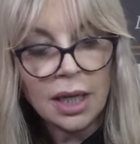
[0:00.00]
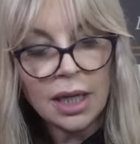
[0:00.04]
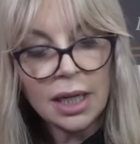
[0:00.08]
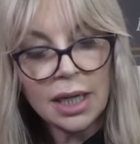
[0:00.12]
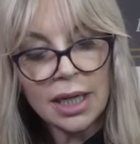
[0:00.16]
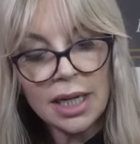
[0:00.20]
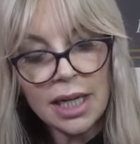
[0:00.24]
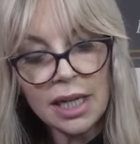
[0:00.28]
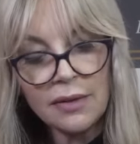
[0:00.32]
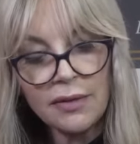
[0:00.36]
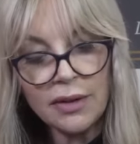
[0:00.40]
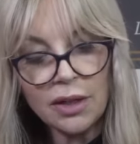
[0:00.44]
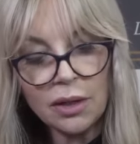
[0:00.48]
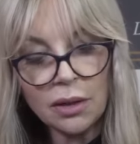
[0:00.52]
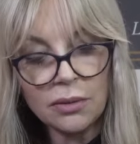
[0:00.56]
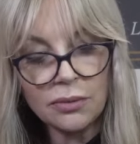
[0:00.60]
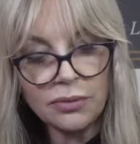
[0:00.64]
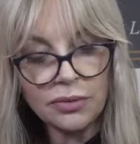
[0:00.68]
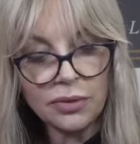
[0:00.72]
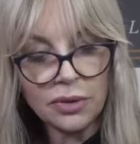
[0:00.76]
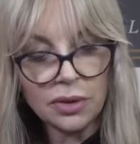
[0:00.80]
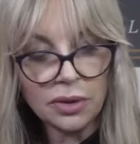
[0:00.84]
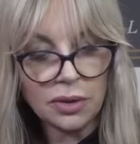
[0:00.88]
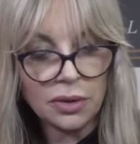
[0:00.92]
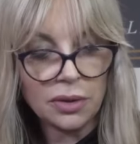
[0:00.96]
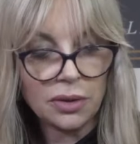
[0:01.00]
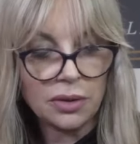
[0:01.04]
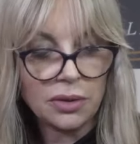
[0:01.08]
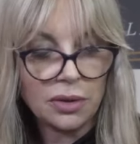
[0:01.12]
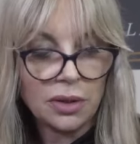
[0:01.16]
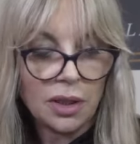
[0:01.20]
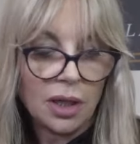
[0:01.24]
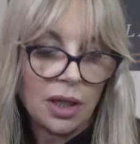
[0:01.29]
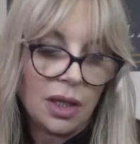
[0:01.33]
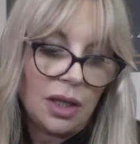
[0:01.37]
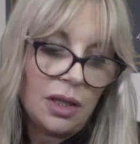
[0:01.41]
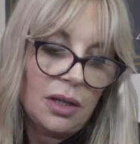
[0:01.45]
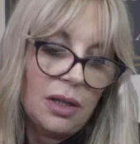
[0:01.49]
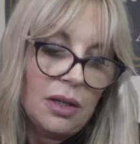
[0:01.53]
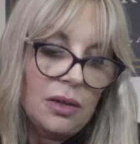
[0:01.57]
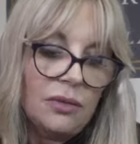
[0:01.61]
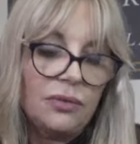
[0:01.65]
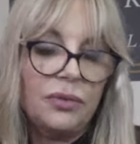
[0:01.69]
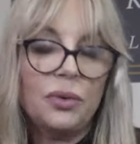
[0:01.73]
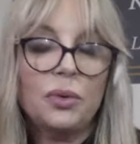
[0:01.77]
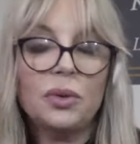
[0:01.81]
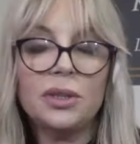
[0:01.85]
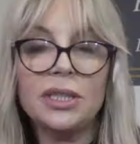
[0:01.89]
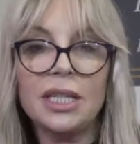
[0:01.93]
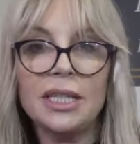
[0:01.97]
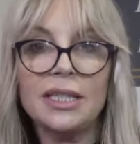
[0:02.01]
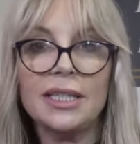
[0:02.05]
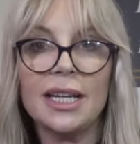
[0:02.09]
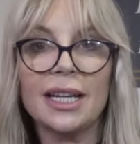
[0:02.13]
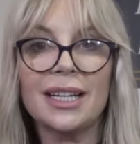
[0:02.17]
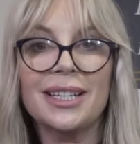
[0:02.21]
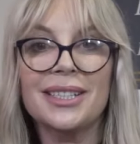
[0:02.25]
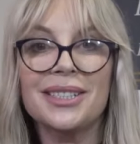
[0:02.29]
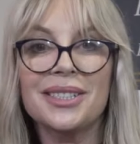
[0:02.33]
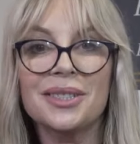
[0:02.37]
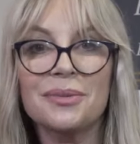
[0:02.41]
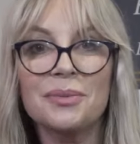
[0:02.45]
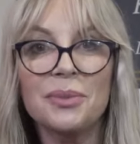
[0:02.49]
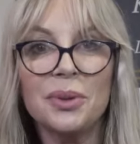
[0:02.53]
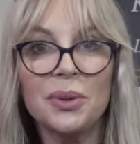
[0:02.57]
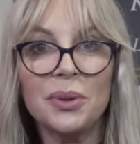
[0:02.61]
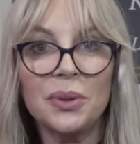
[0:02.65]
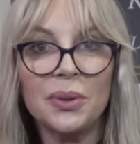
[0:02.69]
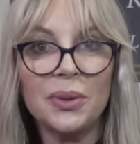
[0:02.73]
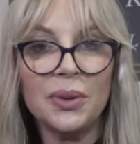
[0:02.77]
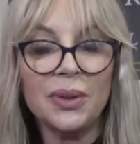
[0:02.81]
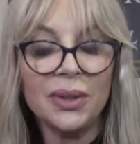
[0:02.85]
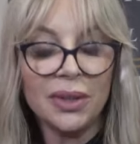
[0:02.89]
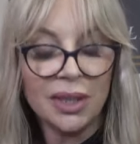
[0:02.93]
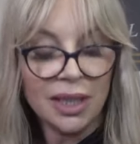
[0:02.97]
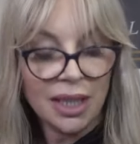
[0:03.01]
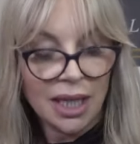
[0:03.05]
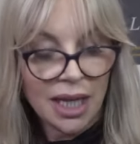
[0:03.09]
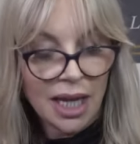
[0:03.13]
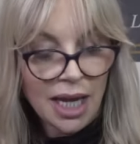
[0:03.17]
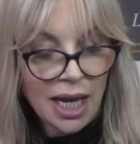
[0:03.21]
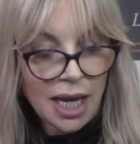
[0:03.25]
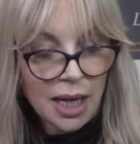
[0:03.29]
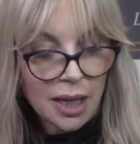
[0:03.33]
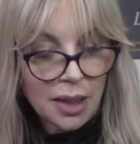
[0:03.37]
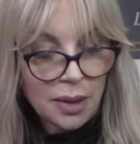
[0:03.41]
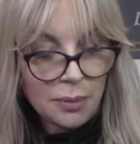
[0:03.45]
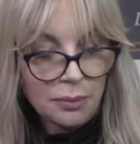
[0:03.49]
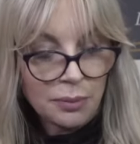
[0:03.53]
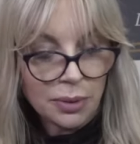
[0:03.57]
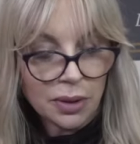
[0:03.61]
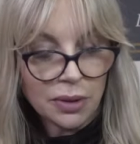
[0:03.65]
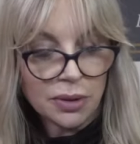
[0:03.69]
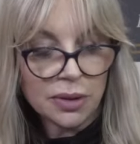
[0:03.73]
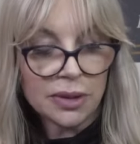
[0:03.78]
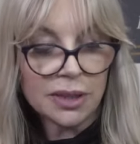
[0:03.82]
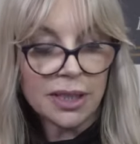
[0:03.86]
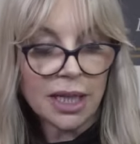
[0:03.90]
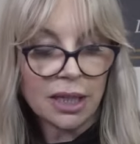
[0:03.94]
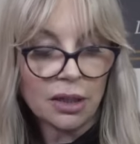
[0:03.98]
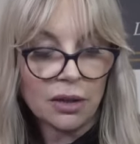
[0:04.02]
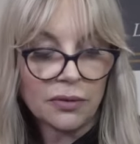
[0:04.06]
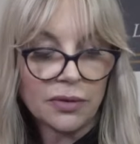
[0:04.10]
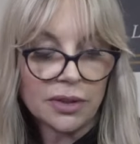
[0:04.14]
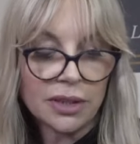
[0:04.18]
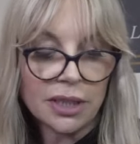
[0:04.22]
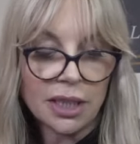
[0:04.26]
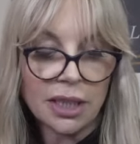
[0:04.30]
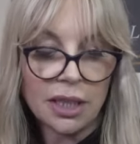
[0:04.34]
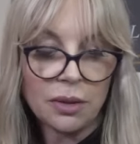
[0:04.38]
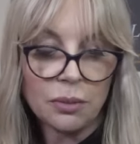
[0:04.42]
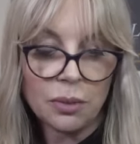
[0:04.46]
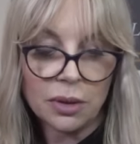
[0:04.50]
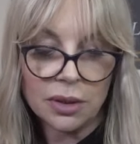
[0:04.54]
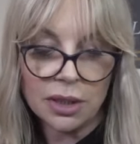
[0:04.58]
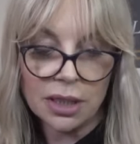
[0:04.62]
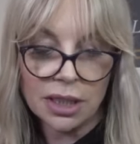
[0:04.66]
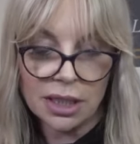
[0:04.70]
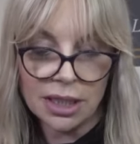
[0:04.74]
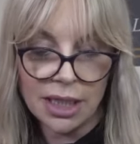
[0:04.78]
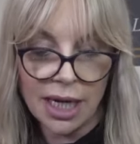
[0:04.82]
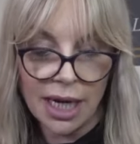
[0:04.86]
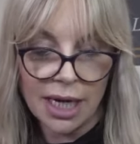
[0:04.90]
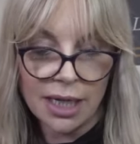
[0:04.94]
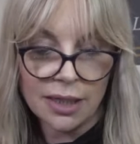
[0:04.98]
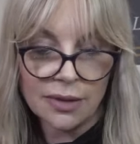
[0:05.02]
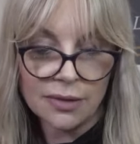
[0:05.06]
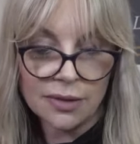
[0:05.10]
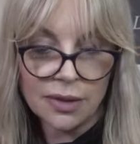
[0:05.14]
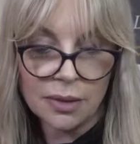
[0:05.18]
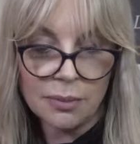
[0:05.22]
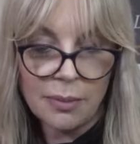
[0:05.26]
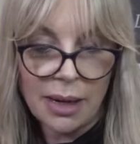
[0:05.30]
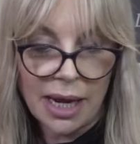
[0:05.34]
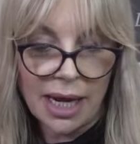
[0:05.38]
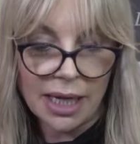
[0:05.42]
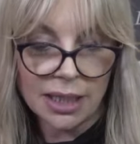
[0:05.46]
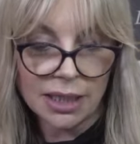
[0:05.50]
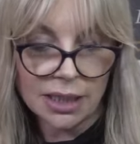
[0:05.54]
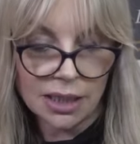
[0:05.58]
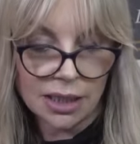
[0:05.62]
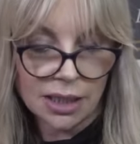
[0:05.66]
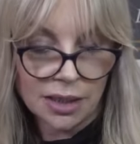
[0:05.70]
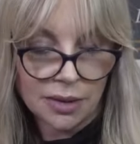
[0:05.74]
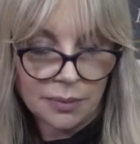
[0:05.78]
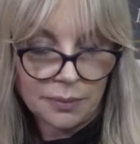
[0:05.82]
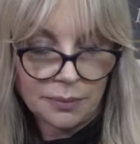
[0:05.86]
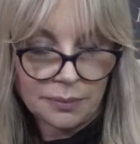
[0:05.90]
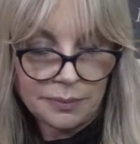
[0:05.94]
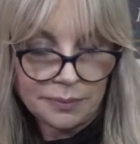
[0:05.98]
leave it on for a good 40 seconds more, because then obviously you want the shades to match.